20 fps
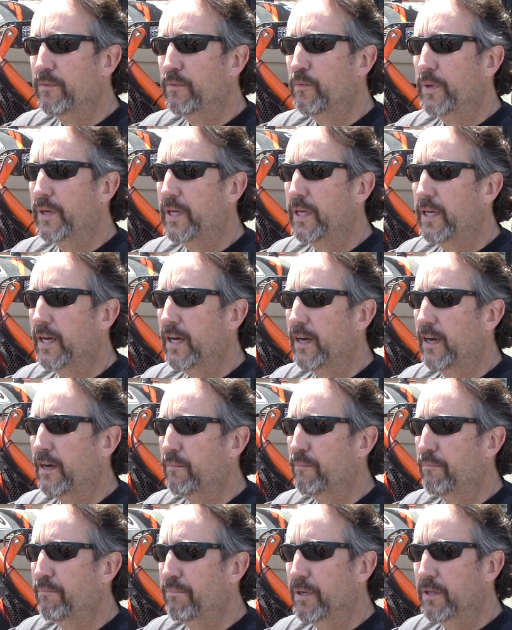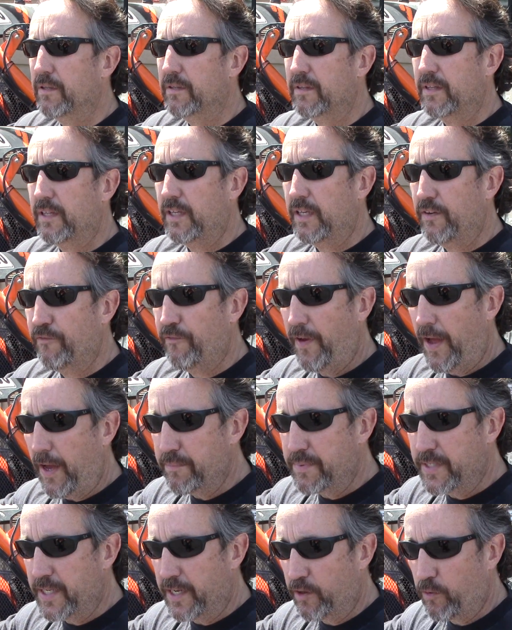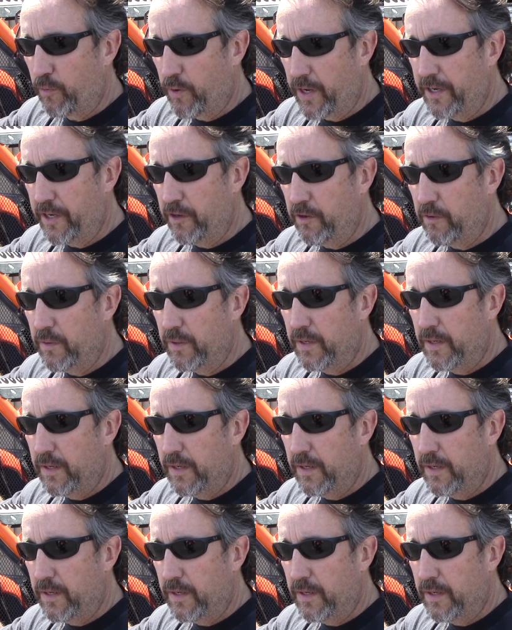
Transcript: We uh, built the Fabtech Rhino